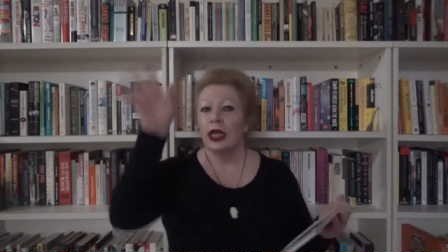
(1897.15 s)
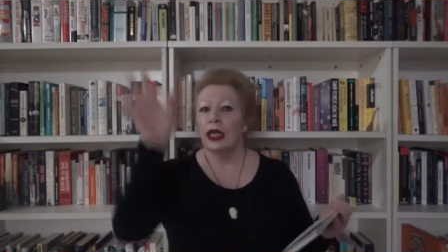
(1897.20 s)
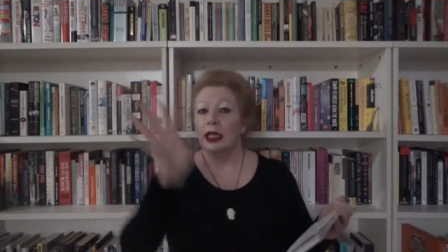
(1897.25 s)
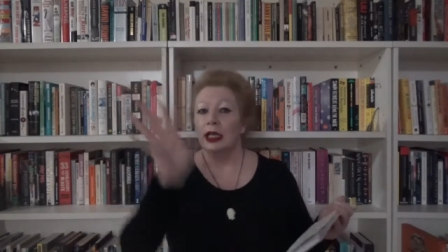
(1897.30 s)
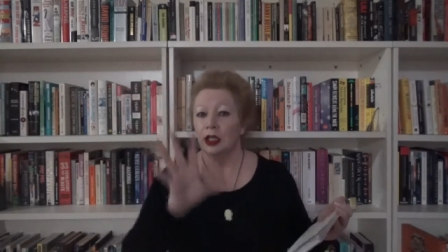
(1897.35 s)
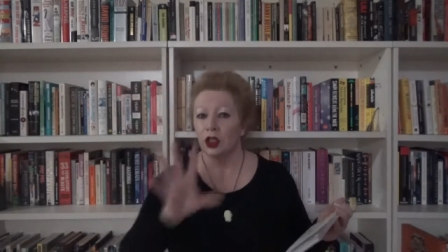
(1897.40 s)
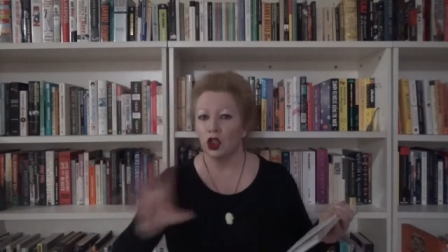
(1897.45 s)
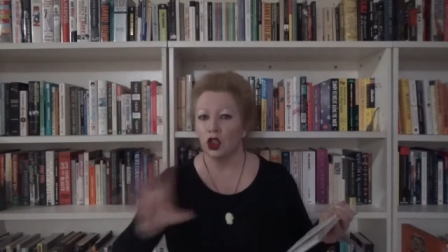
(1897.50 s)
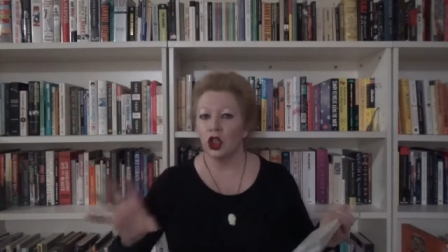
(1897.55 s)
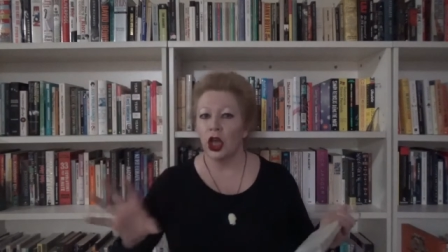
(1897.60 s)

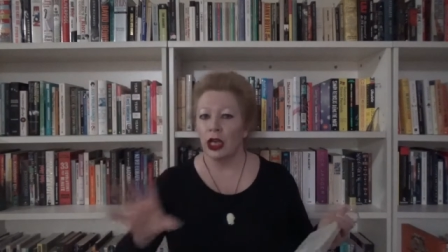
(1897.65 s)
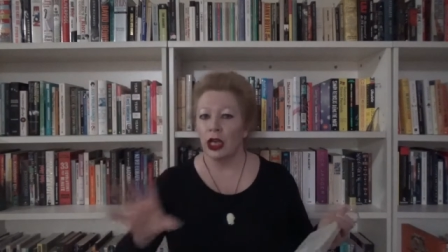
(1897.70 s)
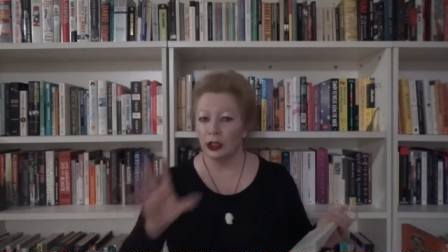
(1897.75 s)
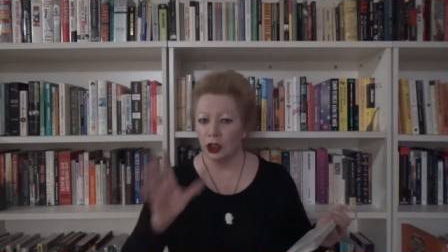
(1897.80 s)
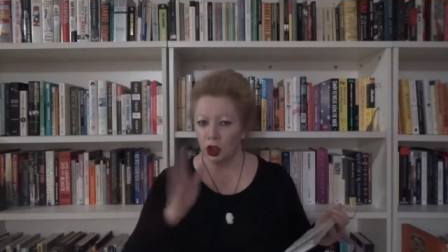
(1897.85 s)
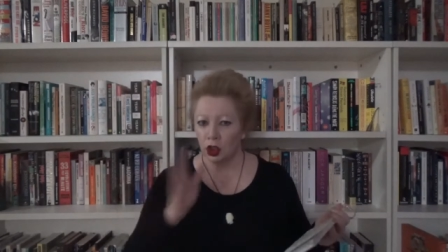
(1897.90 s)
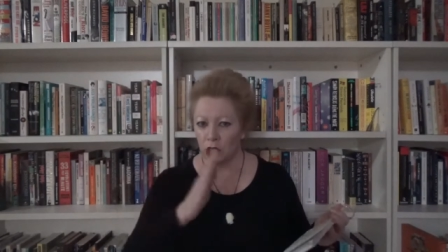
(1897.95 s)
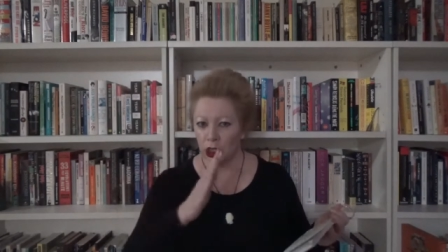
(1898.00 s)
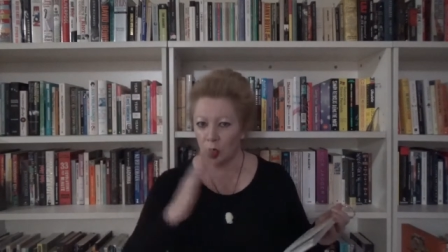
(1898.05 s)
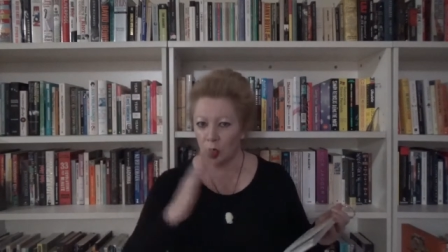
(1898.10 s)
is
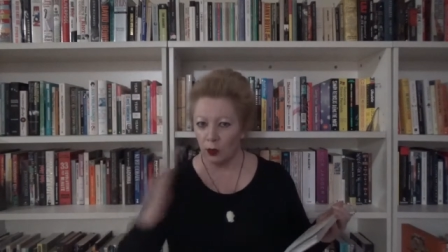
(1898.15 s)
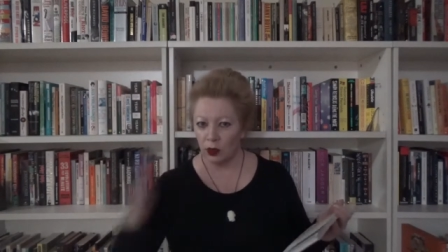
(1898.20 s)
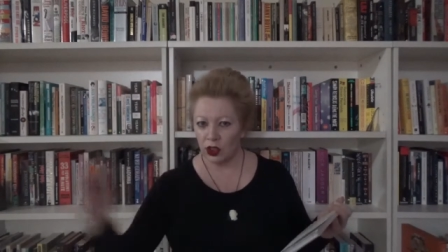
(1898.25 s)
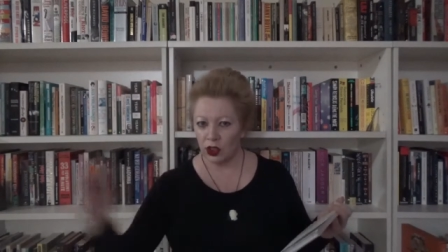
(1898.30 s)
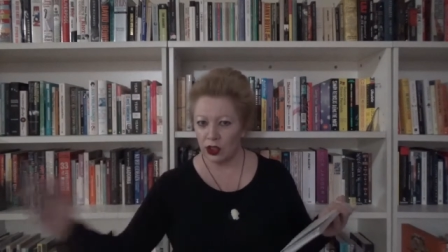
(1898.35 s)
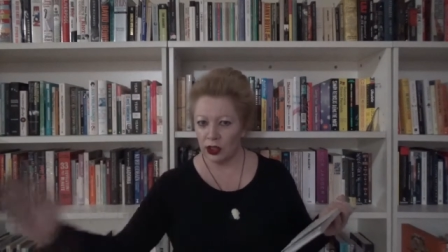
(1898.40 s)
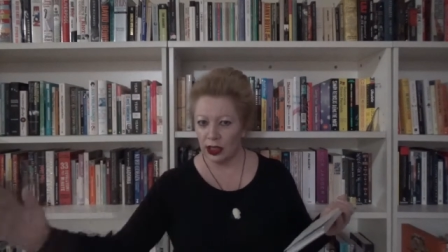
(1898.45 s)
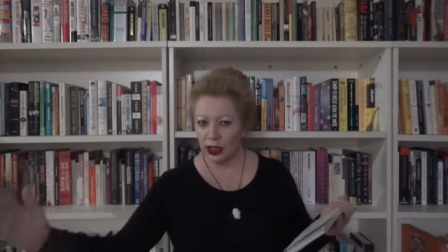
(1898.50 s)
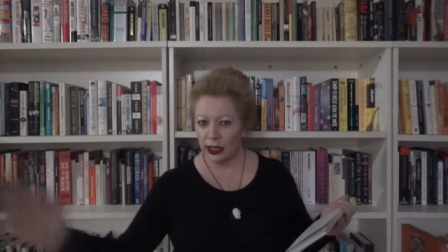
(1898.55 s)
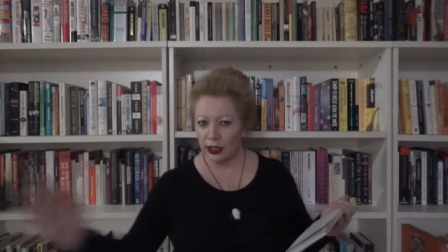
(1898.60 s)
challenging and we're
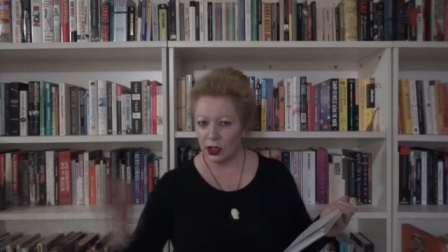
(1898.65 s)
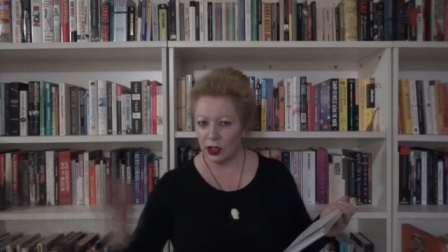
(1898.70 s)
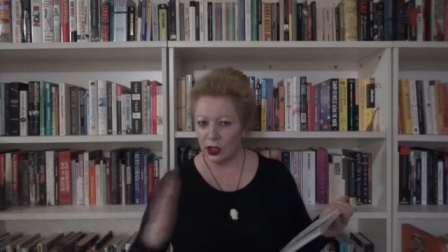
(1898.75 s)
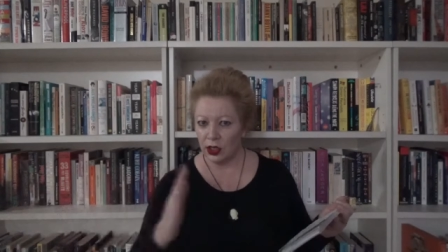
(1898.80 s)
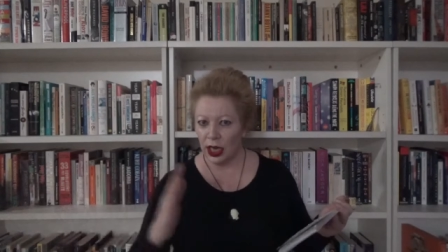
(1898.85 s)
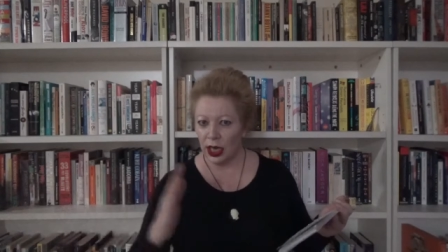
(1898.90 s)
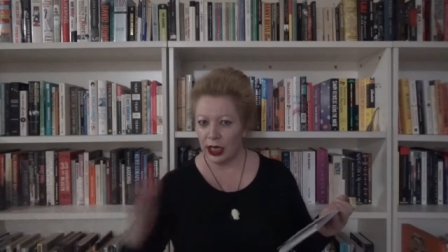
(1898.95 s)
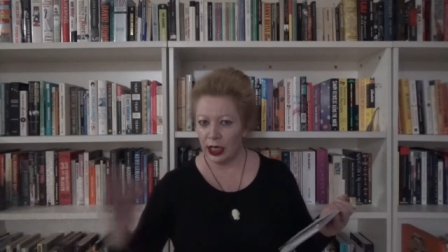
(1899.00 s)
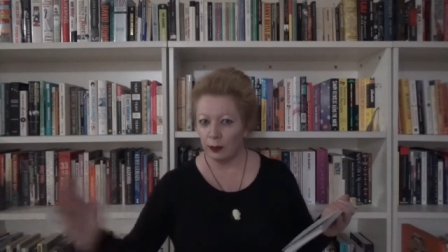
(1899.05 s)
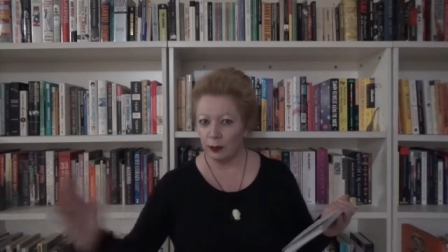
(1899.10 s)
still
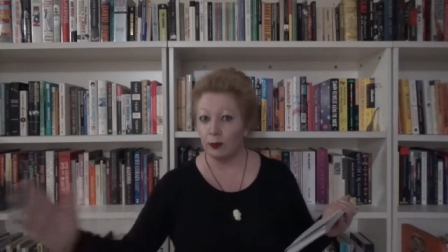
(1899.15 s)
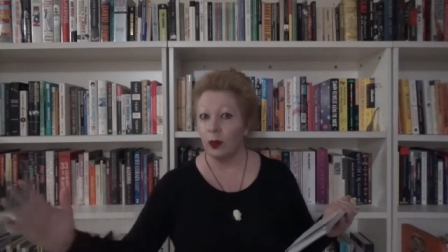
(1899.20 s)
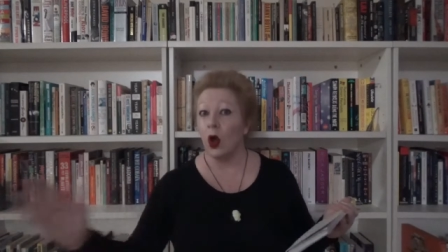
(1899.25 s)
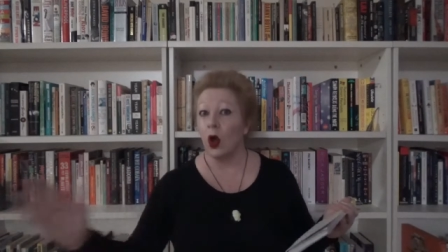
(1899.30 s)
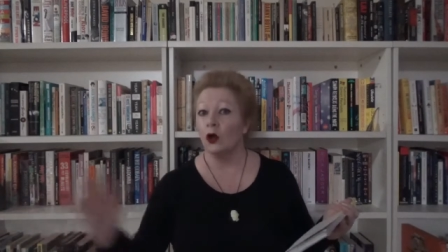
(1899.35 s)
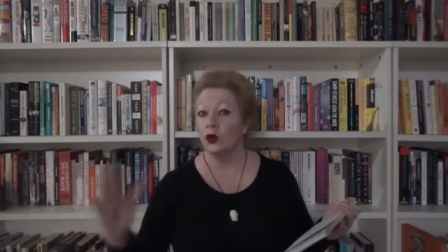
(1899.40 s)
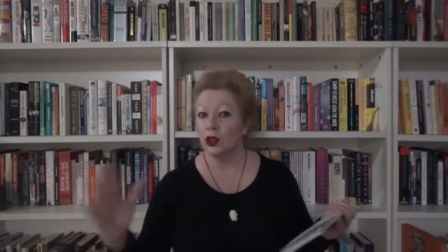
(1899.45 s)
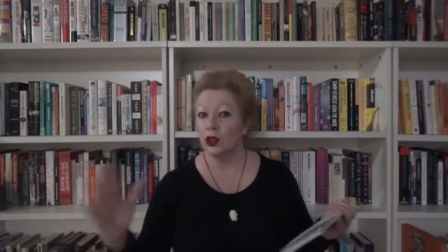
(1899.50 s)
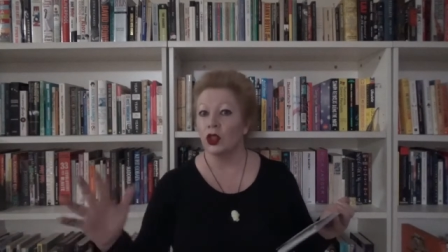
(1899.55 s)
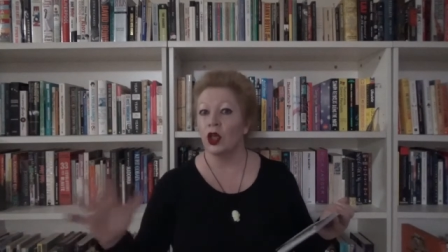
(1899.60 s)
understanding
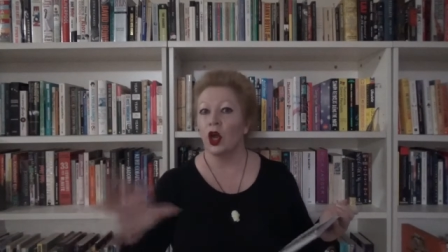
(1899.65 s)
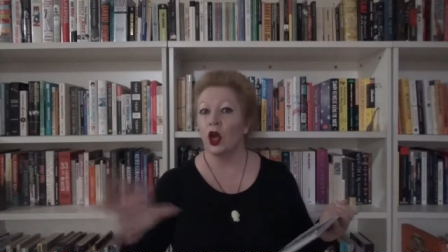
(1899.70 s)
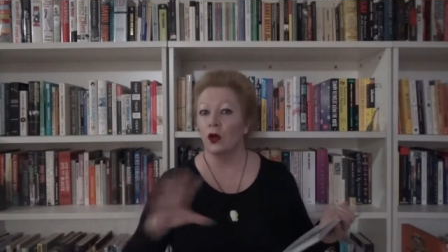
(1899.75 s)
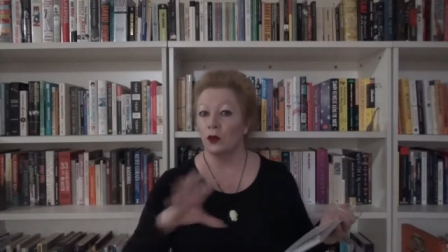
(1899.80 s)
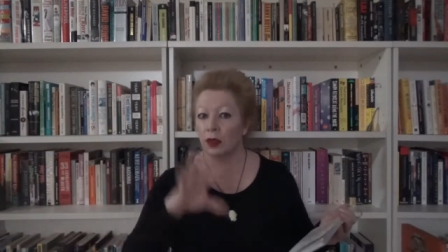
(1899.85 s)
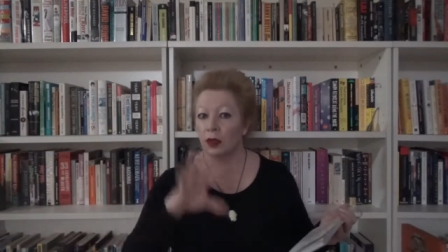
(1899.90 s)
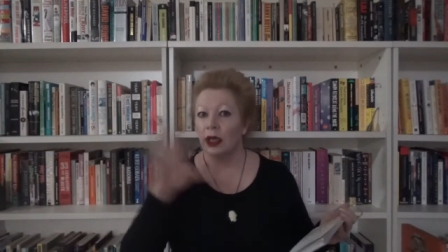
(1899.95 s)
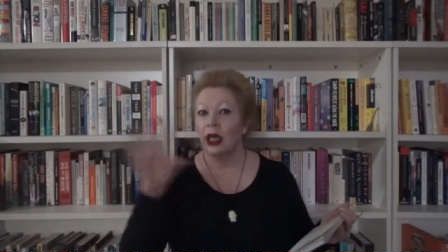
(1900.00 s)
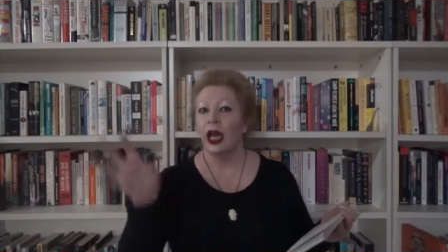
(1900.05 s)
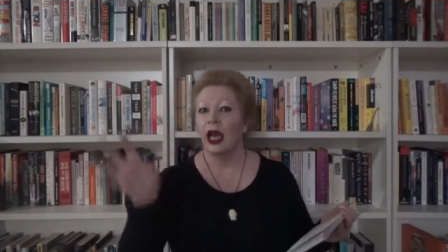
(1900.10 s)

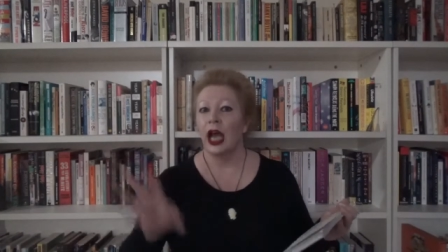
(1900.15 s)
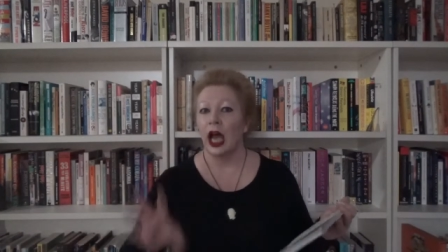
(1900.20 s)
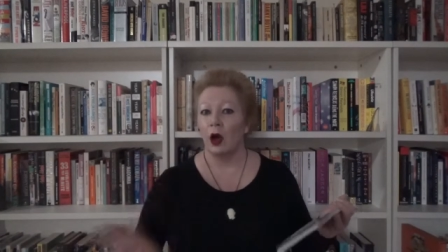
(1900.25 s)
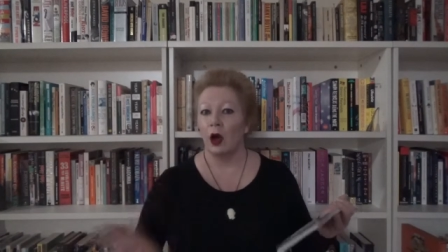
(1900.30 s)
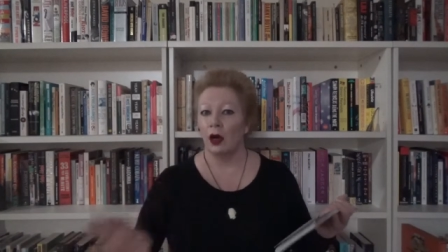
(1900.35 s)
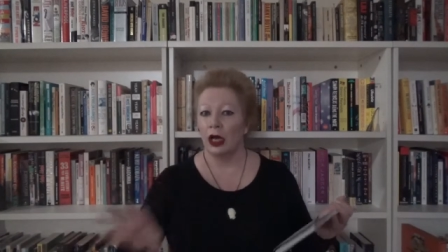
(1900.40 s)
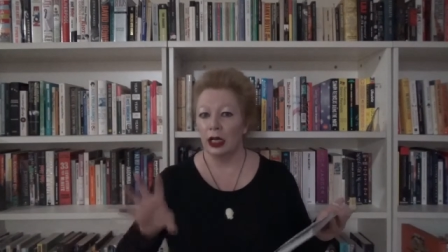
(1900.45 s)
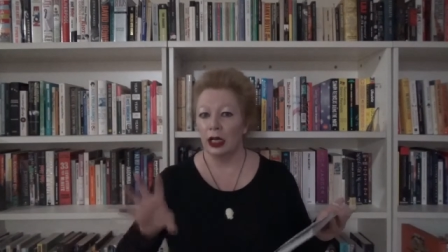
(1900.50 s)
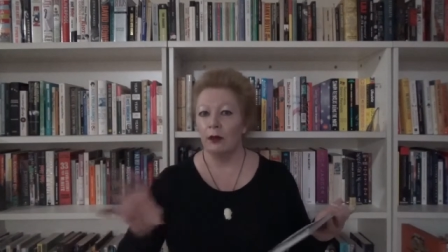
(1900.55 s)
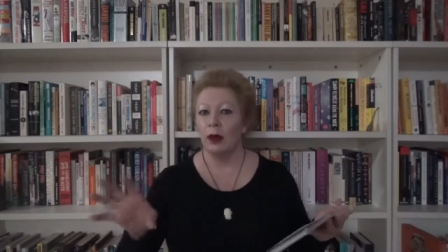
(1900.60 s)
post-COVID
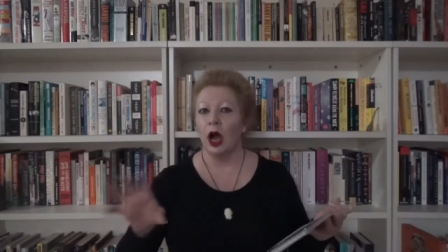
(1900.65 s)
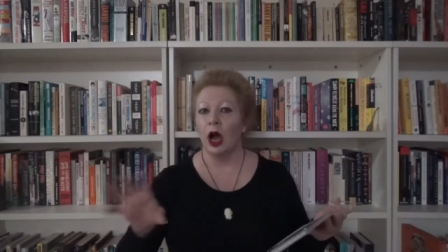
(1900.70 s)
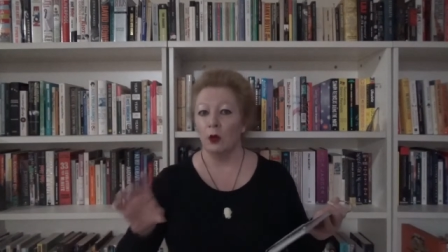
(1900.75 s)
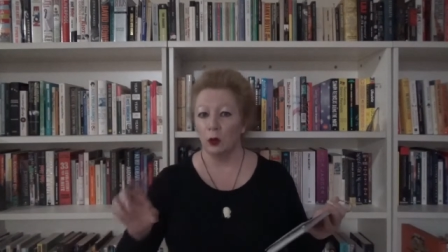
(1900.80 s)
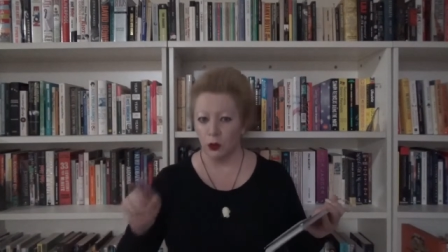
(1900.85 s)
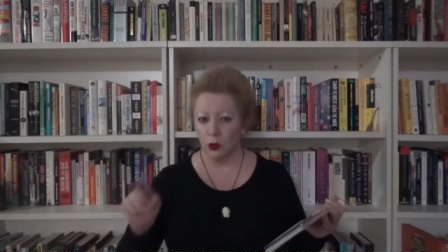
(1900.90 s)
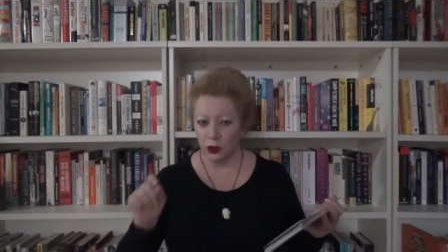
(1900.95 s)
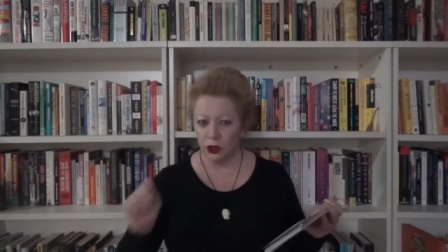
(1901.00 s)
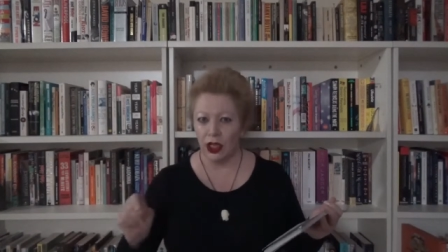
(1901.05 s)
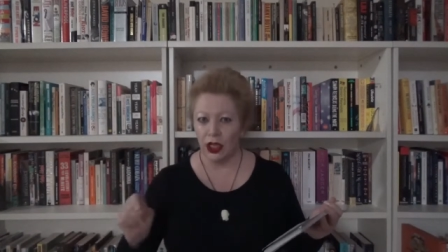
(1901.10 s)
how email
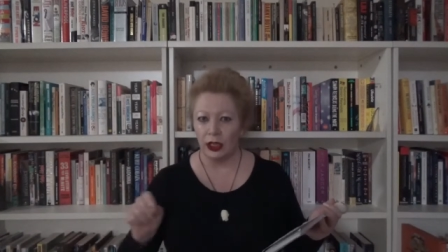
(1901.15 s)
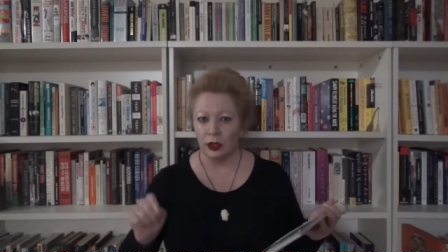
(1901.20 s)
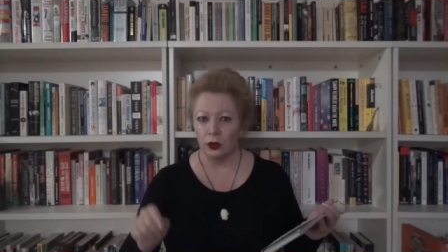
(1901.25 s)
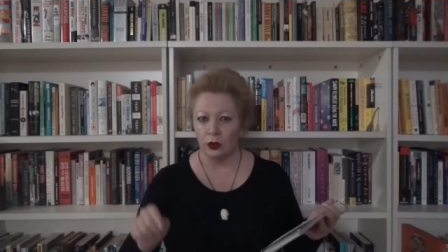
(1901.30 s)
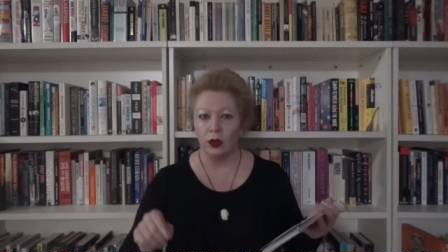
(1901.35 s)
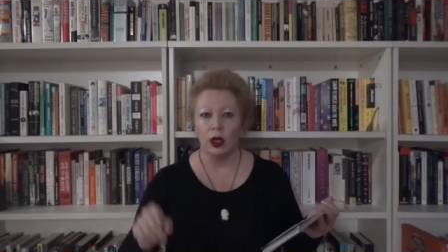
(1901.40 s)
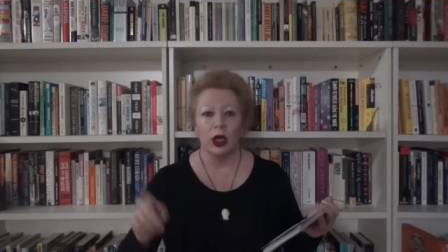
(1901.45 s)
will settle.